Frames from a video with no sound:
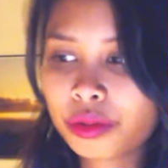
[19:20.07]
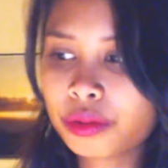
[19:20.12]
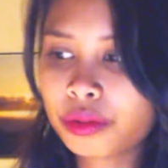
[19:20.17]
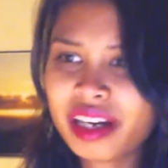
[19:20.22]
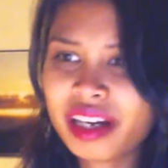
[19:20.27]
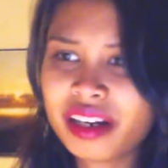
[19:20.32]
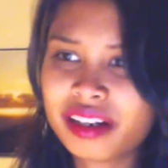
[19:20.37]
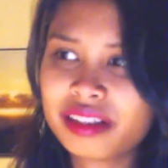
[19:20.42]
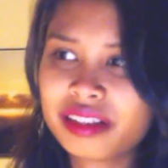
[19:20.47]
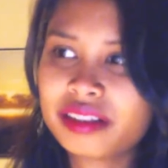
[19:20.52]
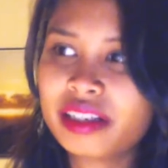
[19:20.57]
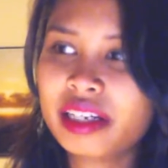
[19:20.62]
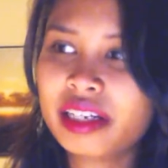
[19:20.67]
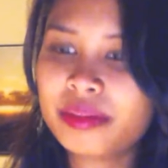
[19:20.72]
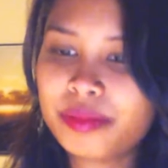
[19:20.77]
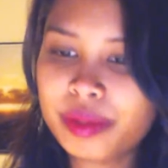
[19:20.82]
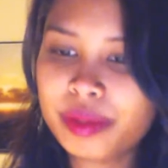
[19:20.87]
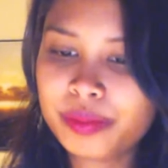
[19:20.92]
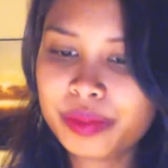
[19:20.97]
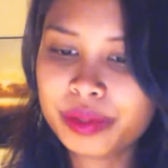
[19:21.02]
Yeah,
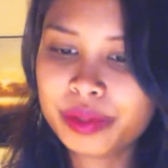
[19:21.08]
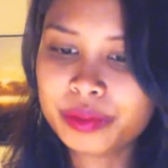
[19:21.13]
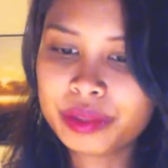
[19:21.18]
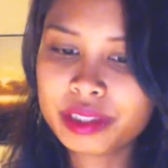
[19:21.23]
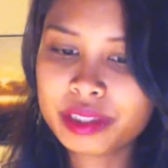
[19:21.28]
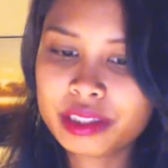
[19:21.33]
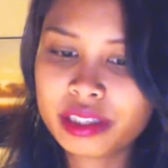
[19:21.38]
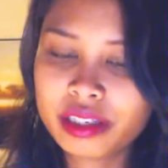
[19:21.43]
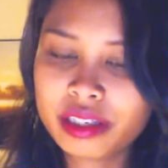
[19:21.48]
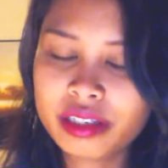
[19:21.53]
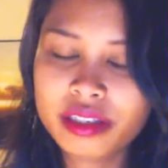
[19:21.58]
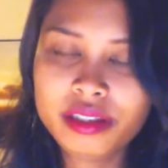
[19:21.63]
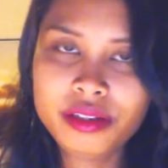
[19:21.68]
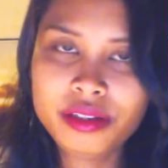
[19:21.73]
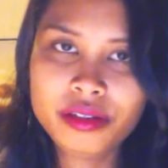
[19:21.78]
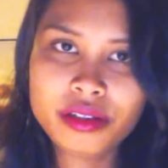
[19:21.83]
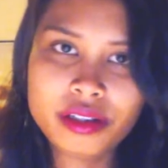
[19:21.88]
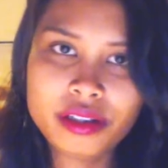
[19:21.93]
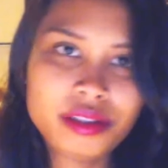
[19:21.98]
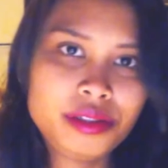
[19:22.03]
and people would
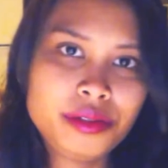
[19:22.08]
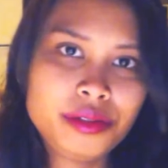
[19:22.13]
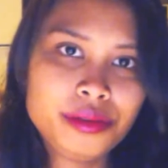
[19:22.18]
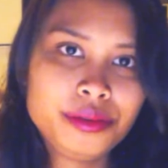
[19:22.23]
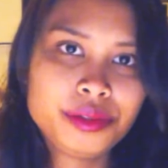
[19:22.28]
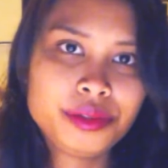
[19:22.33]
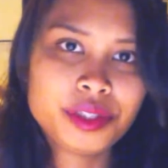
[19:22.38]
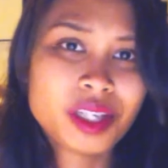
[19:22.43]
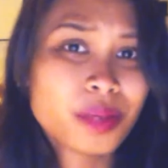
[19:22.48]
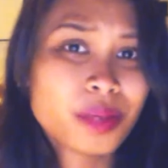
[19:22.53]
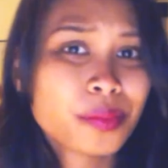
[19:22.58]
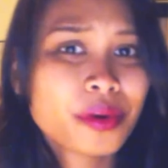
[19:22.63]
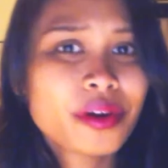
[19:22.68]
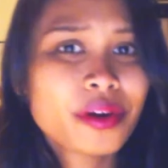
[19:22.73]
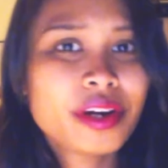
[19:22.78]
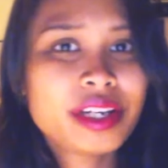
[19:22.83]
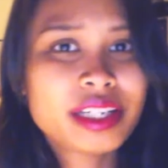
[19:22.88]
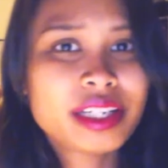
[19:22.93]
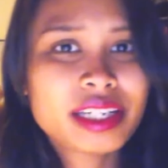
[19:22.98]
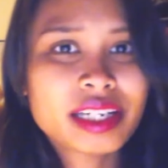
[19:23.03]
say, "Are you
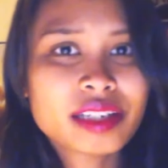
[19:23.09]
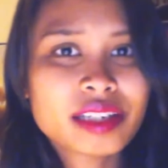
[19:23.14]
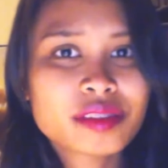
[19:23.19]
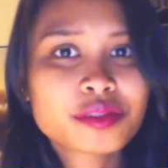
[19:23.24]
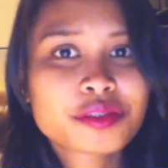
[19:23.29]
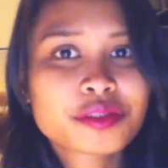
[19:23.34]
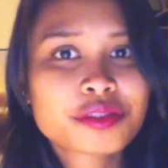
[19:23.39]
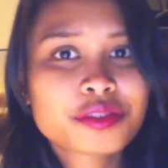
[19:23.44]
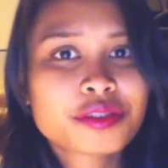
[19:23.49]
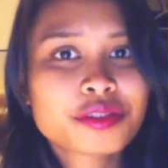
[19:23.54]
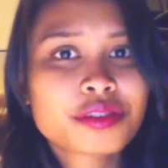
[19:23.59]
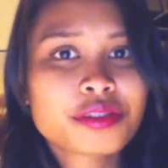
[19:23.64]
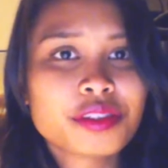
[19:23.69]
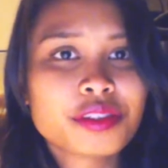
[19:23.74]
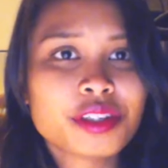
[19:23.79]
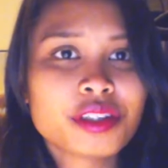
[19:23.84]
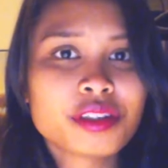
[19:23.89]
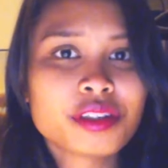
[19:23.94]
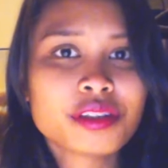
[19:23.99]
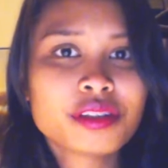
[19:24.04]
Singaporean enough?"